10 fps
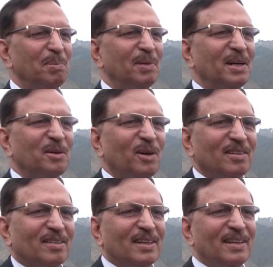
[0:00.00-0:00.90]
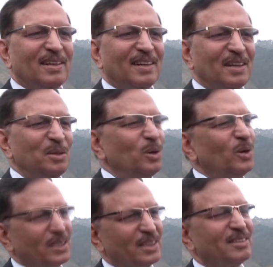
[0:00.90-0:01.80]
People across are no
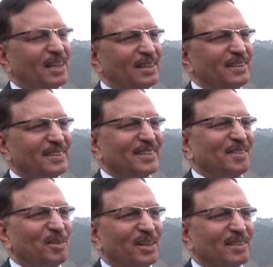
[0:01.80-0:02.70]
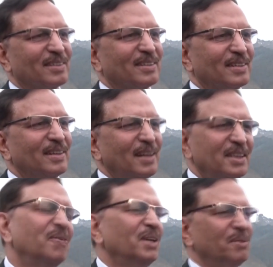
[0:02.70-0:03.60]
longer a challenge for us.
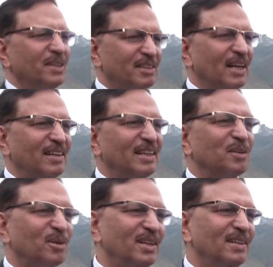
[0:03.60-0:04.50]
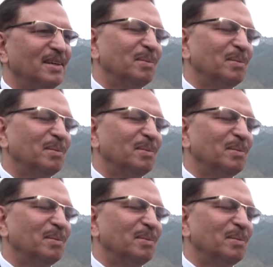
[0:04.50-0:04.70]
They were never a challenge, actually.